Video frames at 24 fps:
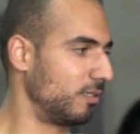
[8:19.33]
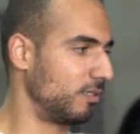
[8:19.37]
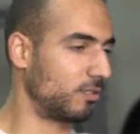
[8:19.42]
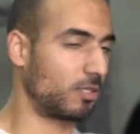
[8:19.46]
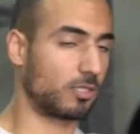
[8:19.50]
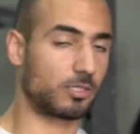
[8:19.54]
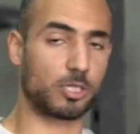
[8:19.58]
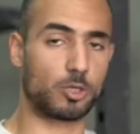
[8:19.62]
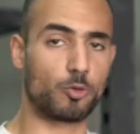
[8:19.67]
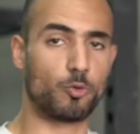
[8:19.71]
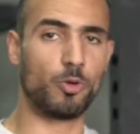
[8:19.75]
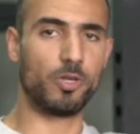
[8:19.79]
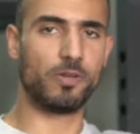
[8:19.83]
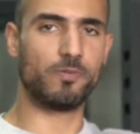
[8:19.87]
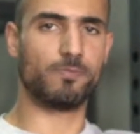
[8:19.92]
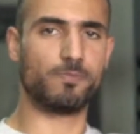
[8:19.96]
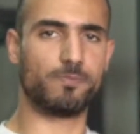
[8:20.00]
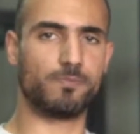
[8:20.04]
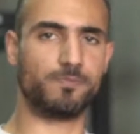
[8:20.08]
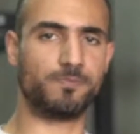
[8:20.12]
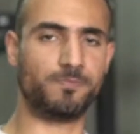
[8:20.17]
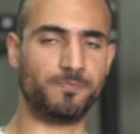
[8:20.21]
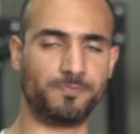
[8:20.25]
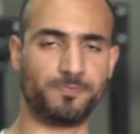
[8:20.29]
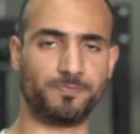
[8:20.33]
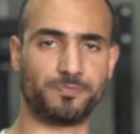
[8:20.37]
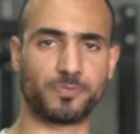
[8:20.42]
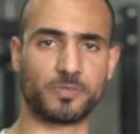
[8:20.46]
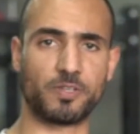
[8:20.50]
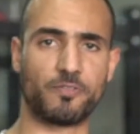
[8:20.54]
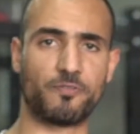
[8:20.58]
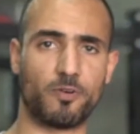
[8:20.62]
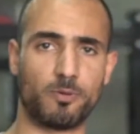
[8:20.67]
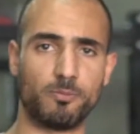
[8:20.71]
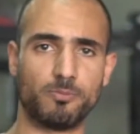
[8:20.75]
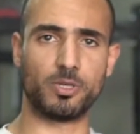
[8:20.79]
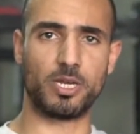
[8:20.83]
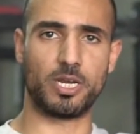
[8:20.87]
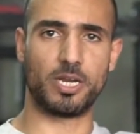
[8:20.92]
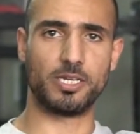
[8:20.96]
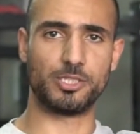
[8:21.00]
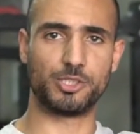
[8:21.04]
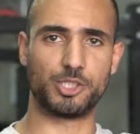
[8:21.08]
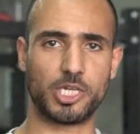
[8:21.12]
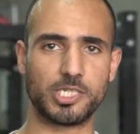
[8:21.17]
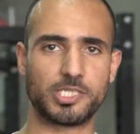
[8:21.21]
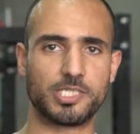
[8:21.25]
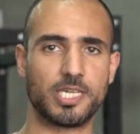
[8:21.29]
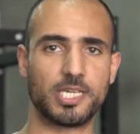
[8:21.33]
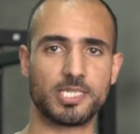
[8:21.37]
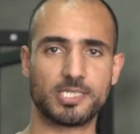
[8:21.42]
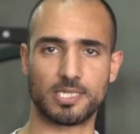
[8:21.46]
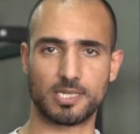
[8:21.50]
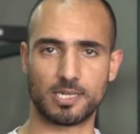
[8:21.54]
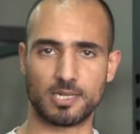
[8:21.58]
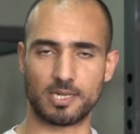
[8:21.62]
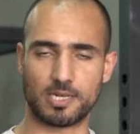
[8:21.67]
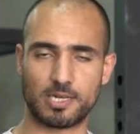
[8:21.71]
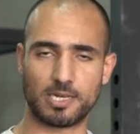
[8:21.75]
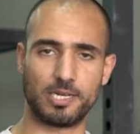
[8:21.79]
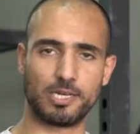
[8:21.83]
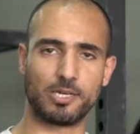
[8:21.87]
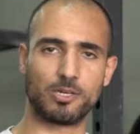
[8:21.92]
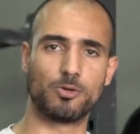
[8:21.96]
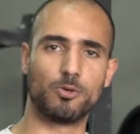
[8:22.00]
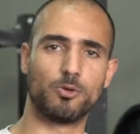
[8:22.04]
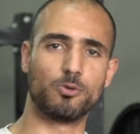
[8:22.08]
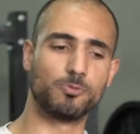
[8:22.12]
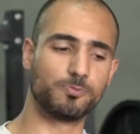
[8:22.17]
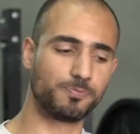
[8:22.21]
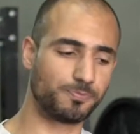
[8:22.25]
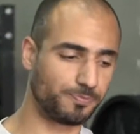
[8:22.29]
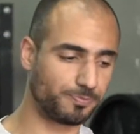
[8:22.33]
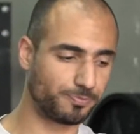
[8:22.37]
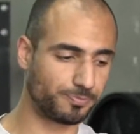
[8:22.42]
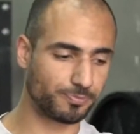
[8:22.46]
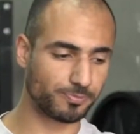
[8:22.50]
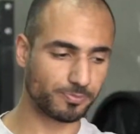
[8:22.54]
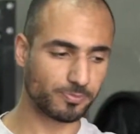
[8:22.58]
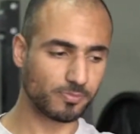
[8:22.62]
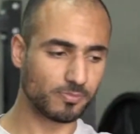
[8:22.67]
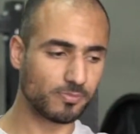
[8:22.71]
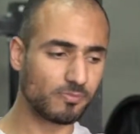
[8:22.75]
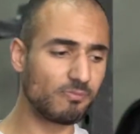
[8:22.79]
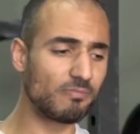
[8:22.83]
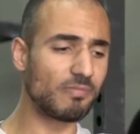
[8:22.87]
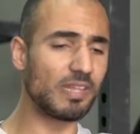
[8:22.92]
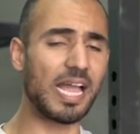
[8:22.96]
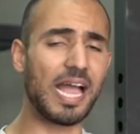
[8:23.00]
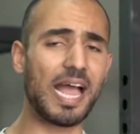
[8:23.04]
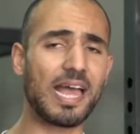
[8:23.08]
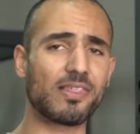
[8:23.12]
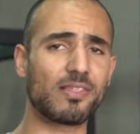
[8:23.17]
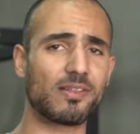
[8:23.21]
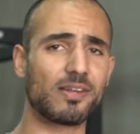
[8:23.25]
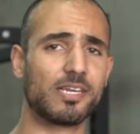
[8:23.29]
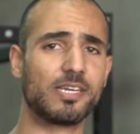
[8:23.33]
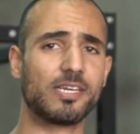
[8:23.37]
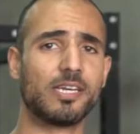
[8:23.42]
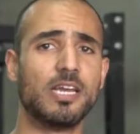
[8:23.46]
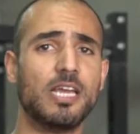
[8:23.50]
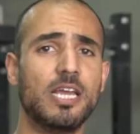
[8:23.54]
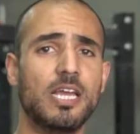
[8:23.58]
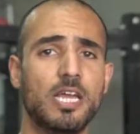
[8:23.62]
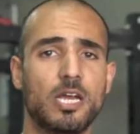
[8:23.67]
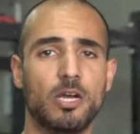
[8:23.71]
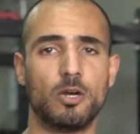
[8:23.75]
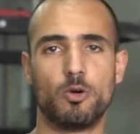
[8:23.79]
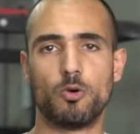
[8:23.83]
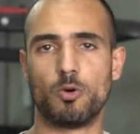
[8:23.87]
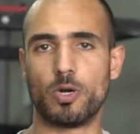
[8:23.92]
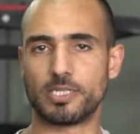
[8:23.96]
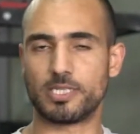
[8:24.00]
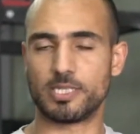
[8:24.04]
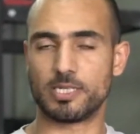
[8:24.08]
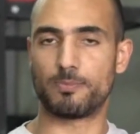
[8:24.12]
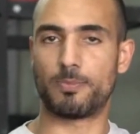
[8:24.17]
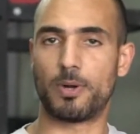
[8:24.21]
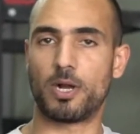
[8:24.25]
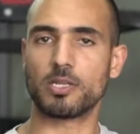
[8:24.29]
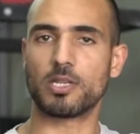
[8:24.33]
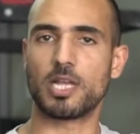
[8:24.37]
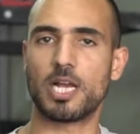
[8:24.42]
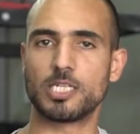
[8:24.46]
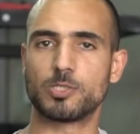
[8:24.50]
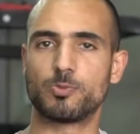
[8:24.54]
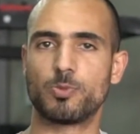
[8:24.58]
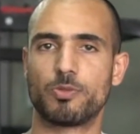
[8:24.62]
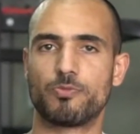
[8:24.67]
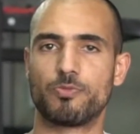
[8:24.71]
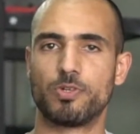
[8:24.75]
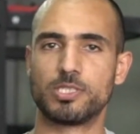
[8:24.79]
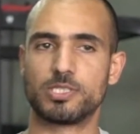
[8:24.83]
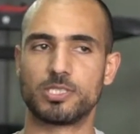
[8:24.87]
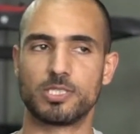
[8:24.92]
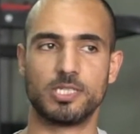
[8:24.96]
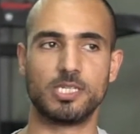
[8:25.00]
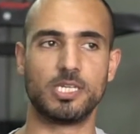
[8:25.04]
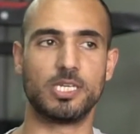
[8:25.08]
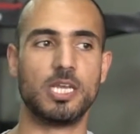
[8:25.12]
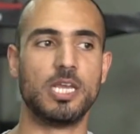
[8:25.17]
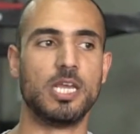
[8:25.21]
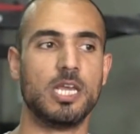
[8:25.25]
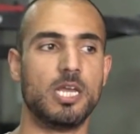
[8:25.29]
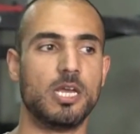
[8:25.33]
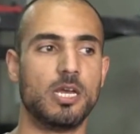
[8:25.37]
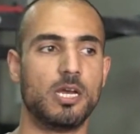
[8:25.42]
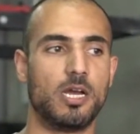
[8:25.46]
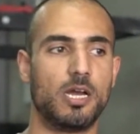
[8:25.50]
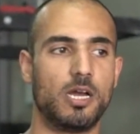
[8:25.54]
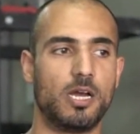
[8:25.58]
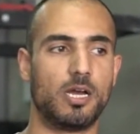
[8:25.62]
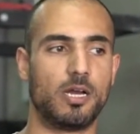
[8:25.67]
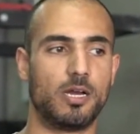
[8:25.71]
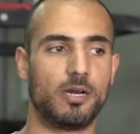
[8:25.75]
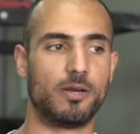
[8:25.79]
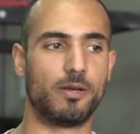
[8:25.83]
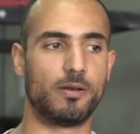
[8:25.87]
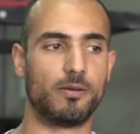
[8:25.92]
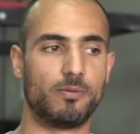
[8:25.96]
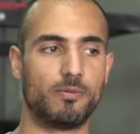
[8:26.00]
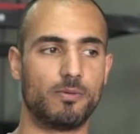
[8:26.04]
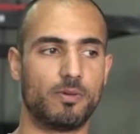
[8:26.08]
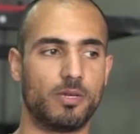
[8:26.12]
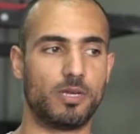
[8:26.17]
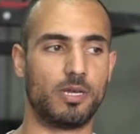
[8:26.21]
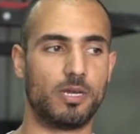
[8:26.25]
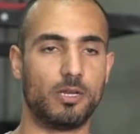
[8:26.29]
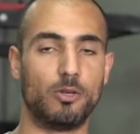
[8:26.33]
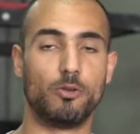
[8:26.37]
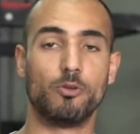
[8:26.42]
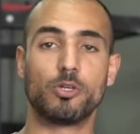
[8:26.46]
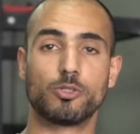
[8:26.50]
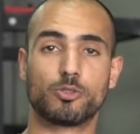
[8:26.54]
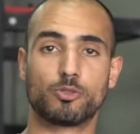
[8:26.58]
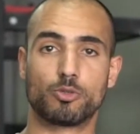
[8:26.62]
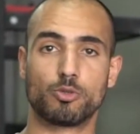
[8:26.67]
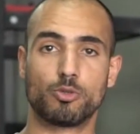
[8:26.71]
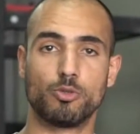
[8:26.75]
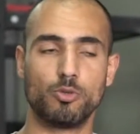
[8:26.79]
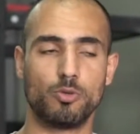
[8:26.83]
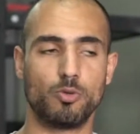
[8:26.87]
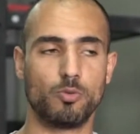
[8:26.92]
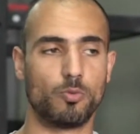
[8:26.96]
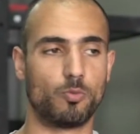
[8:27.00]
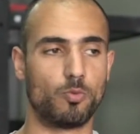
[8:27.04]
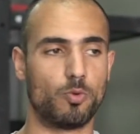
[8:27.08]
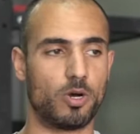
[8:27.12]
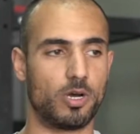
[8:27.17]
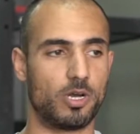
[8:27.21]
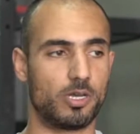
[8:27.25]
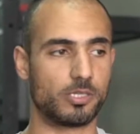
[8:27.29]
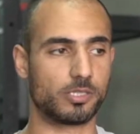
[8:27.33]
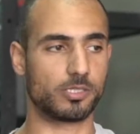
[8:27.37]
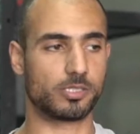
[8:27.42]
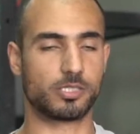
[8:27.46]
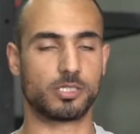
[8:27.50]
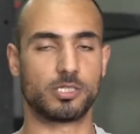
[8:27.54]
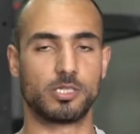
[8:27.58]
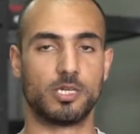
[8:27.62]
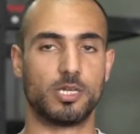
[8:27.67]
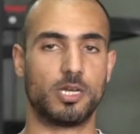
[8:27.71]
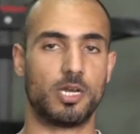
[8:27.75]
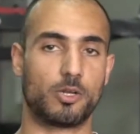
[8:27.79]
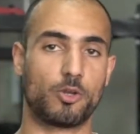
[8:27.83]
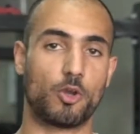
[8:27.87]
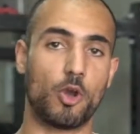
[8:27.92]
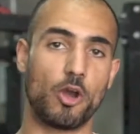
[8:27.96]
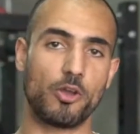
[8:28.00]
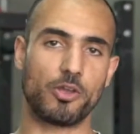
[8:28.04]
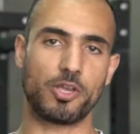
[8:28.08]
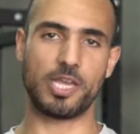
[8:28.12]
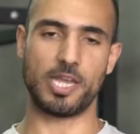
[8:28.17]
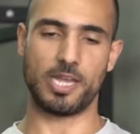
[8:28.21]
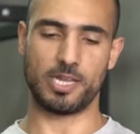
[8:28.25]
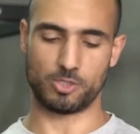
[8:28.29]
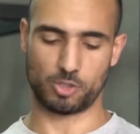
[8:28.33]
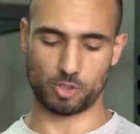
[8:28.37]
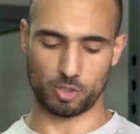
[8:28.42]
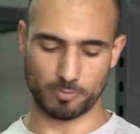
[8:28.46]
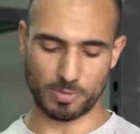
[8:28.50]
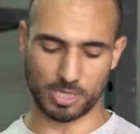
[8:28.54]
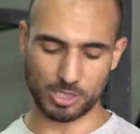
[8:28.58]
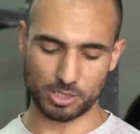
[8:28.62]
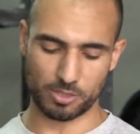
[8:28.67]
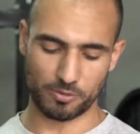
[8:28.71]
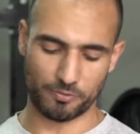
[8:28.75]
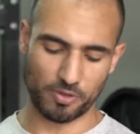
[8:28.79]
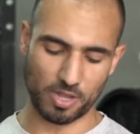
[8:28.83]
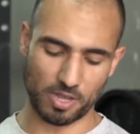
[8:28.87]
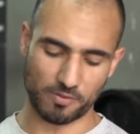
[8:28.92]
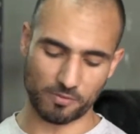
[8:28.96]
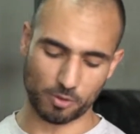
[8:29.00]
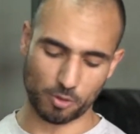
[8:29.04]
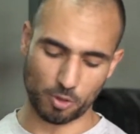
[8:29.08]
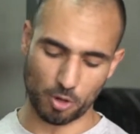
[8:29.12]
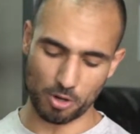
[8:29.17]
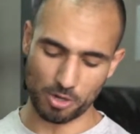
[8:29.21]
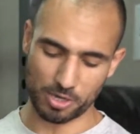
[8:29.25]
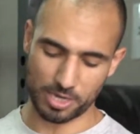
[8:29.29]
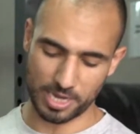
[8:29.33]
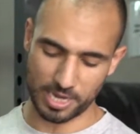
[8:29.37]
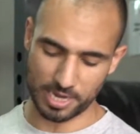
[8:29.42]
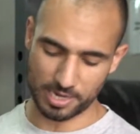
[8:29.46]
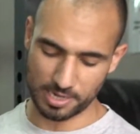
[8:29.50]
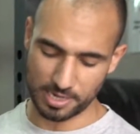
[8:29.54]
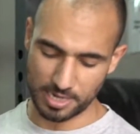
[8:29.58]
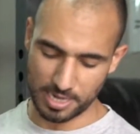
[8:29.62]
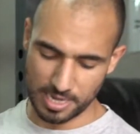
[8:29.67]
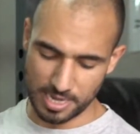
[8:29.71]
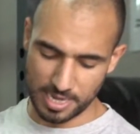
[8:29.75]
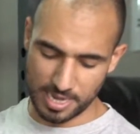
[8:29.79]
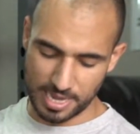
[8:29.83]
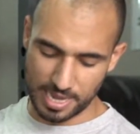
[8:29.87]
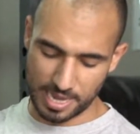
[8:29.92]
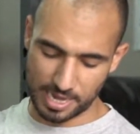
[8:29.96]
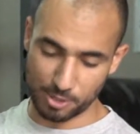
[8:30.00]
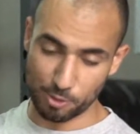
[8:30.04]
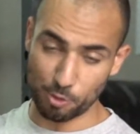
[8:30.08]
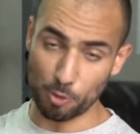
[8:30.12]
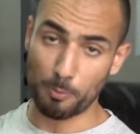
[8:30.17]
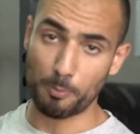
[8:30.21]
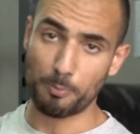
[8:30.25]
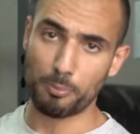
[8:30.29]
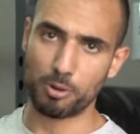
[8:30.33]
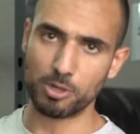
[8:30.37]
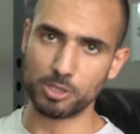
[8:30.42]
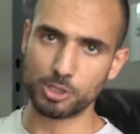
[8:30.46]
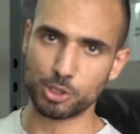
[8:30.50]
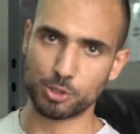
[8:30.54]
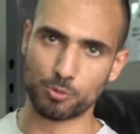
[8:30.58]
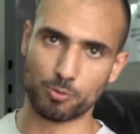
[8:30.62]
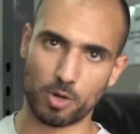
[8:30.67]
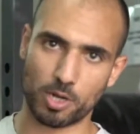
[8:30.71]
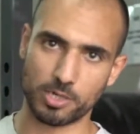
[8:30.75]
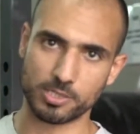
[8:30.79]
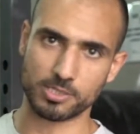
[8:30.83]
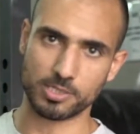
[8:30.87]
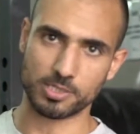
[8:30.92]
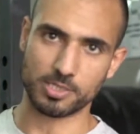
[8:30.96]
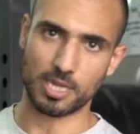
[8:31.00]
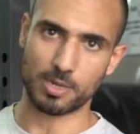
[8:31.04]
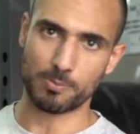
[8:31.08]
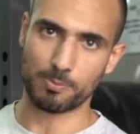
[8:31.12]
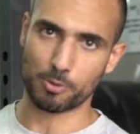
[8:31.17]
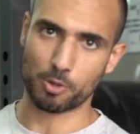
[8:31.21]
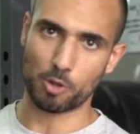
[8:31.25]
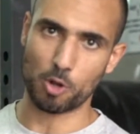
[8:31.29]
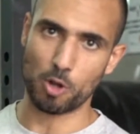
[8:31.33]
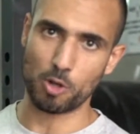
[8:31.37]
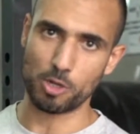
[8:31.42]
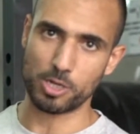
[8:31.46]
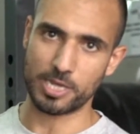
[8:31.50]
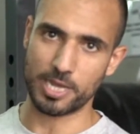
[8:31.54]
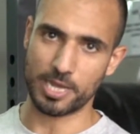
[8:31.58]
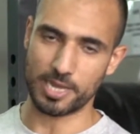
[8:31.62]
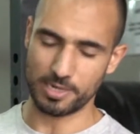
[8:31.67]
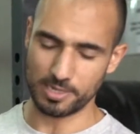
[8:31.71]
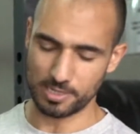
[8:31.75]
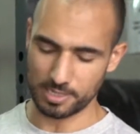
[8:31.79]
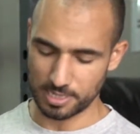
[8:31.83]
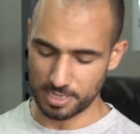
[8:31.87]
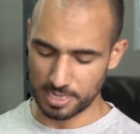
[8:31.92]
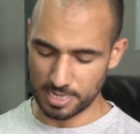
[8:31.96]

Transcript: Dr. Quinn from JTS and Clinical Athlete, who I did a podcast with recently, alluded to, was a Coke can. So imagine if you have a Coke can and you're pressurizing that Coke can,